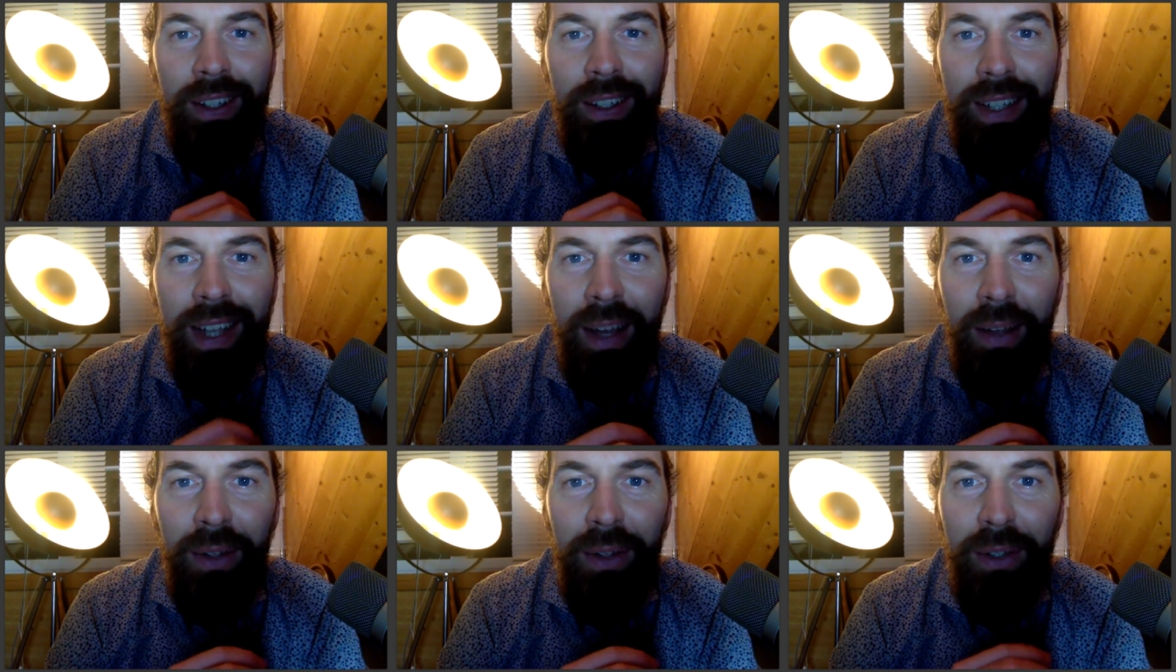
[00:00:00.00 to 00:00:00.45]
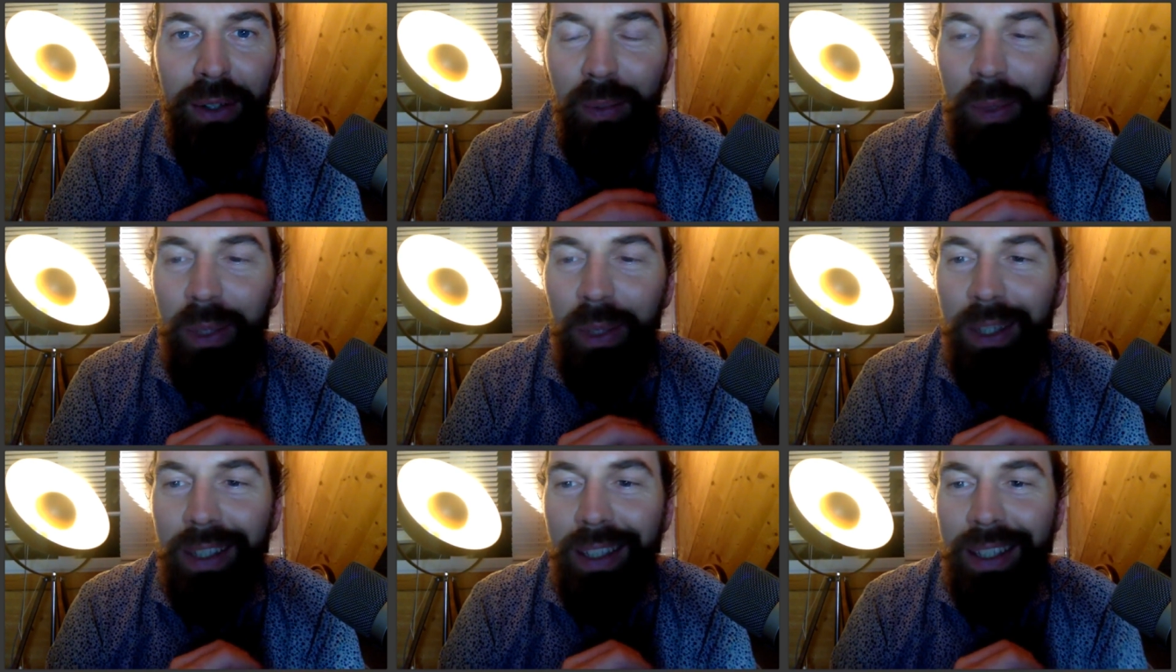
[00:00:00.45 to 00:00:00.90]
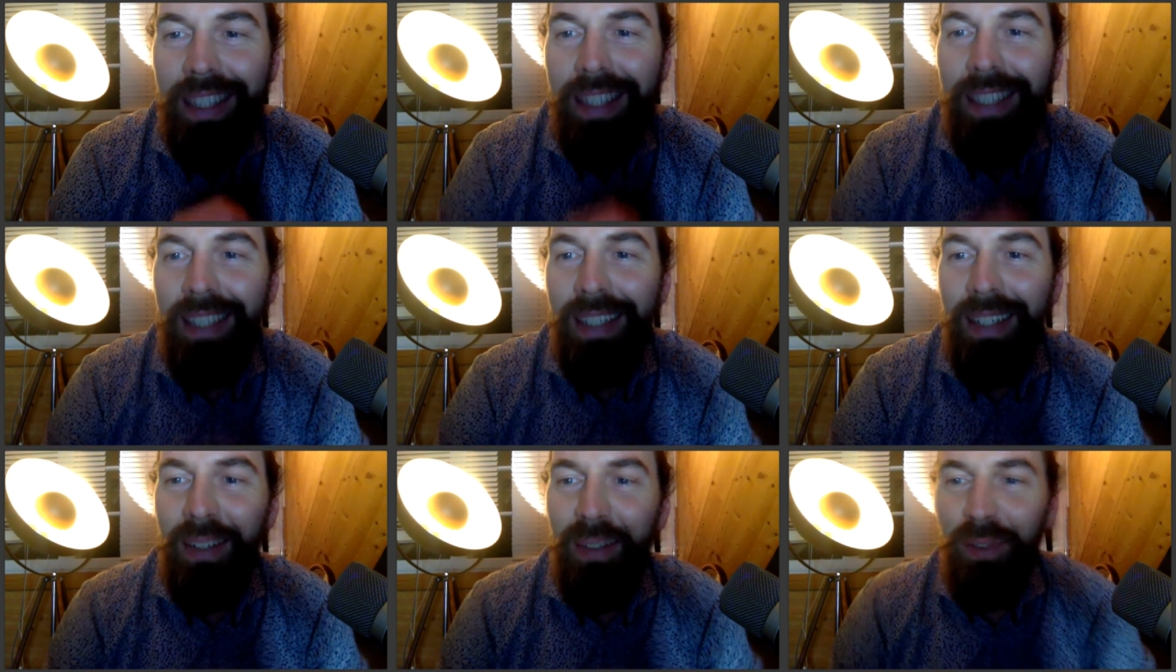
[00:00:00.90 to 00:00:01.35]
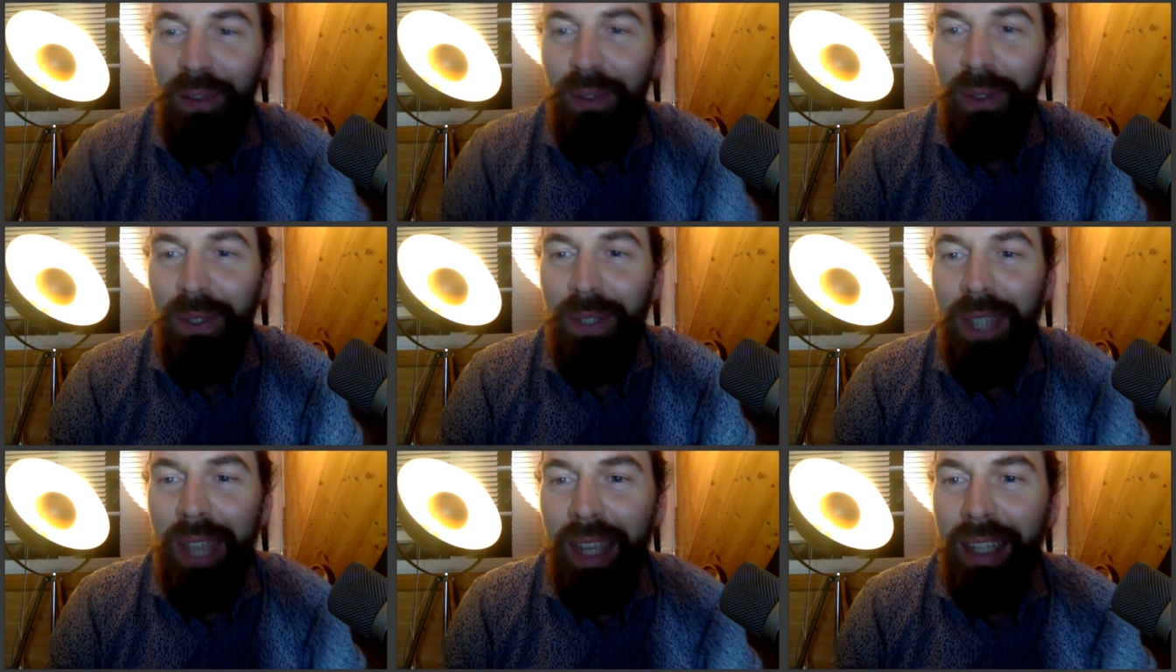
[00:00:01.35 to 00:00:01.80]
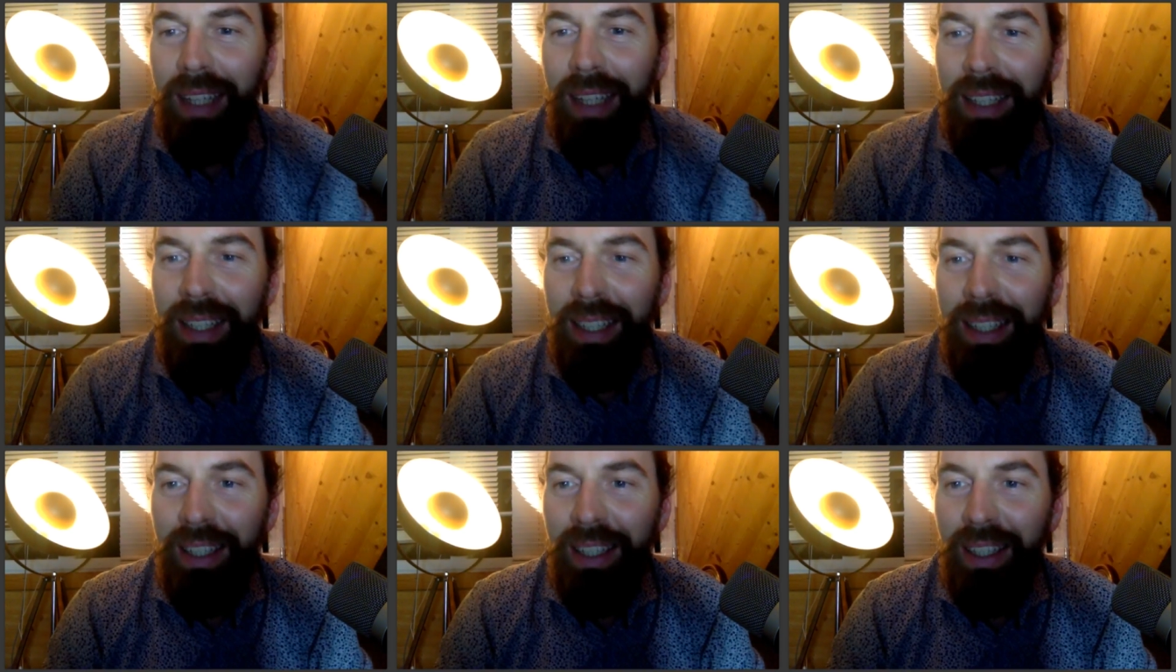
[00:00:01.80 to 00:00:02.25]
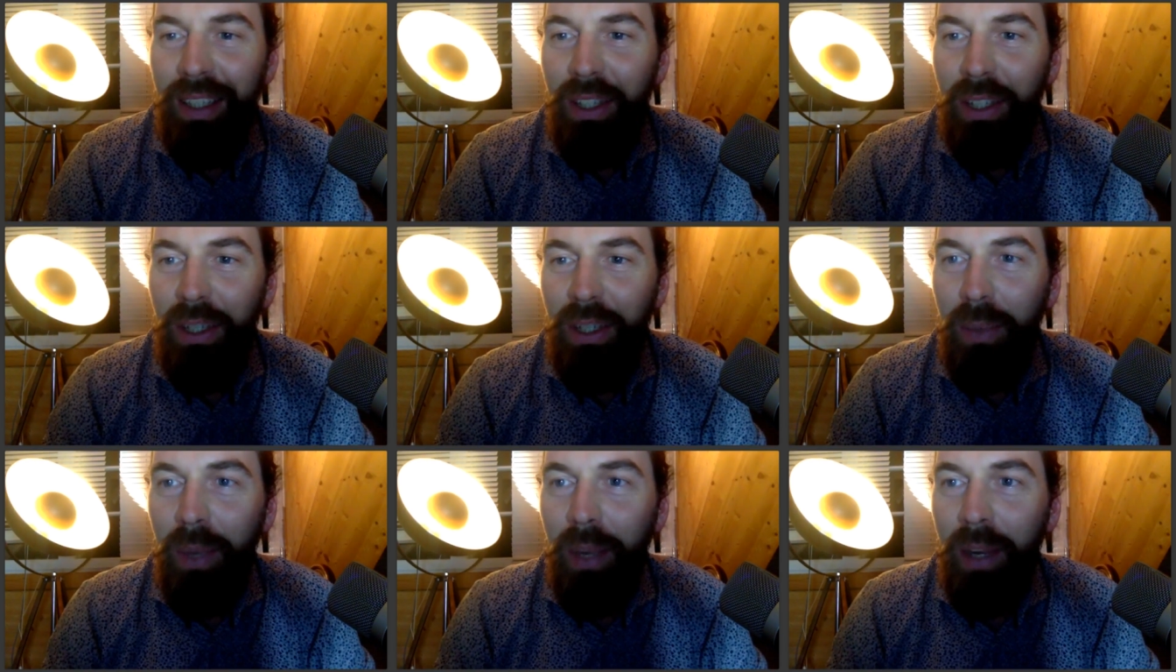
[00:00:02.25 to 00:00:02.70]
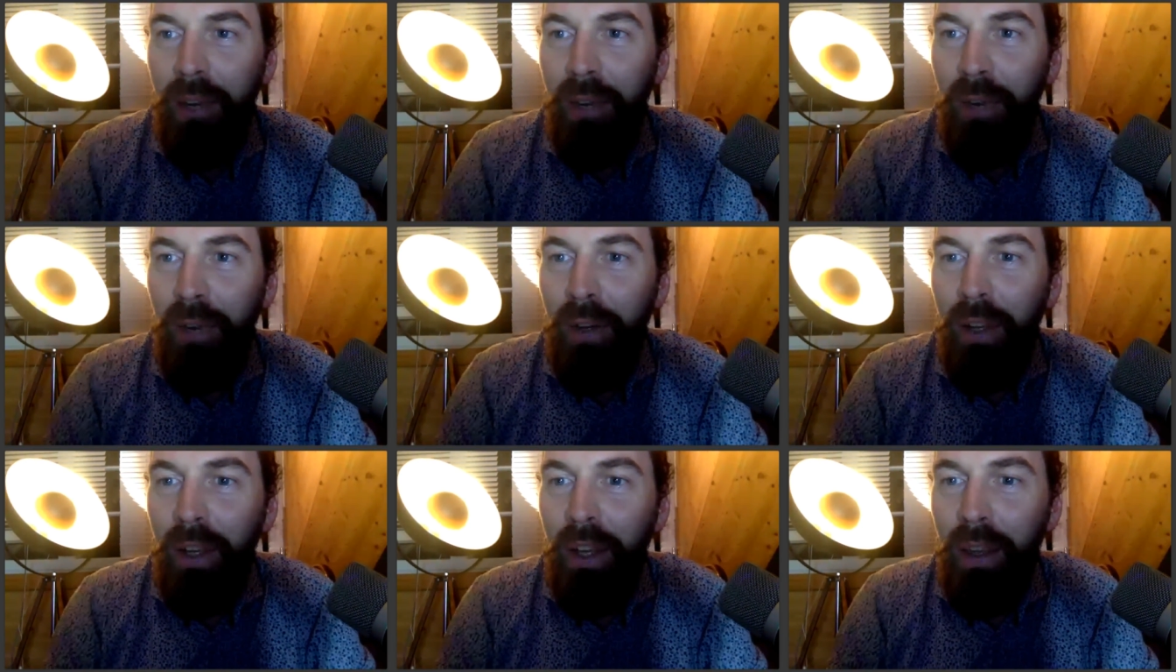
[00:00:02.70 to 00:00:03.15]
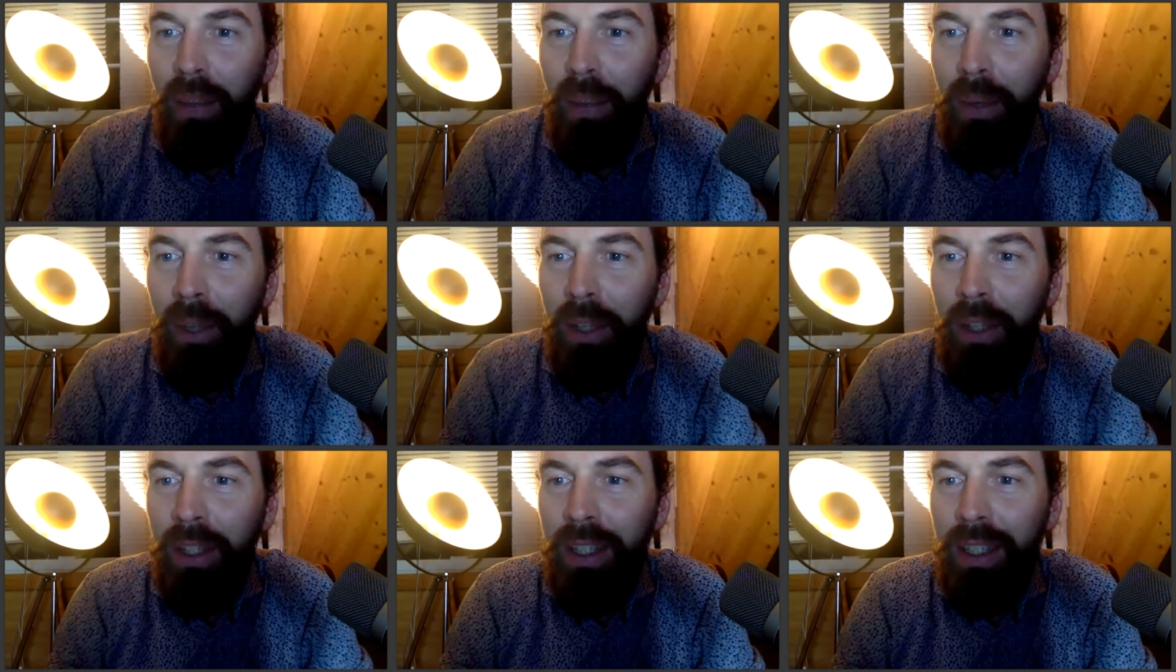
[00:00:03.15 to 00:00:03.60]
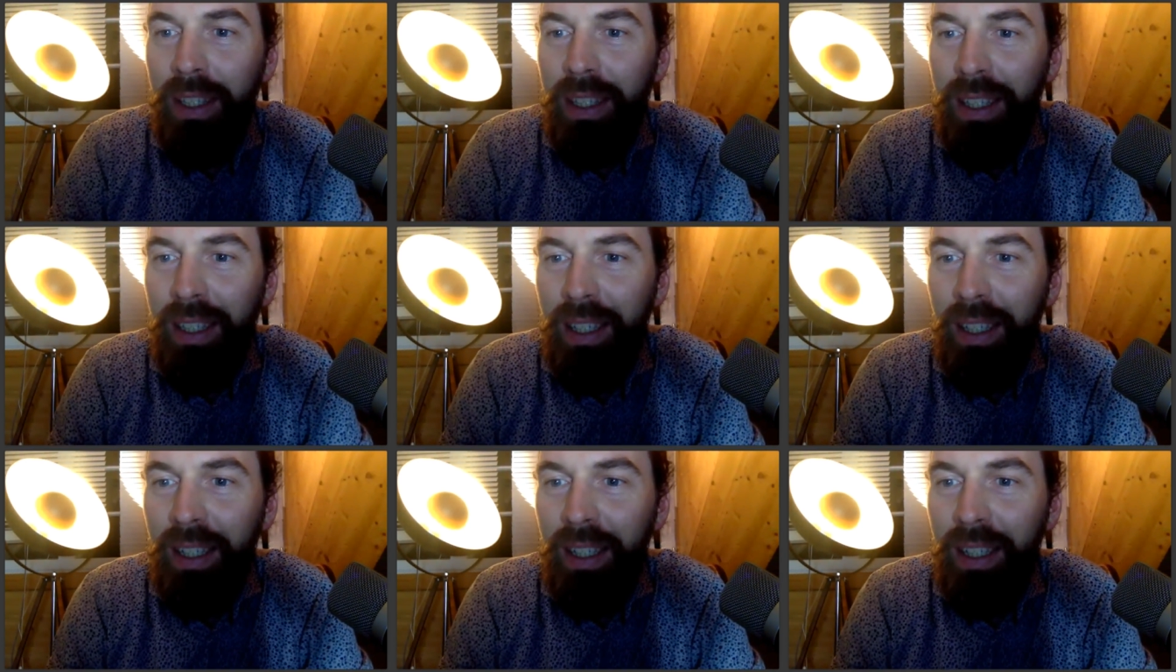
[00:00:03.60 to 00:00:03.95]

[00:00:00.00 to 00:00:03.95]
down to business in a few seconds. Just waiting for the other ones.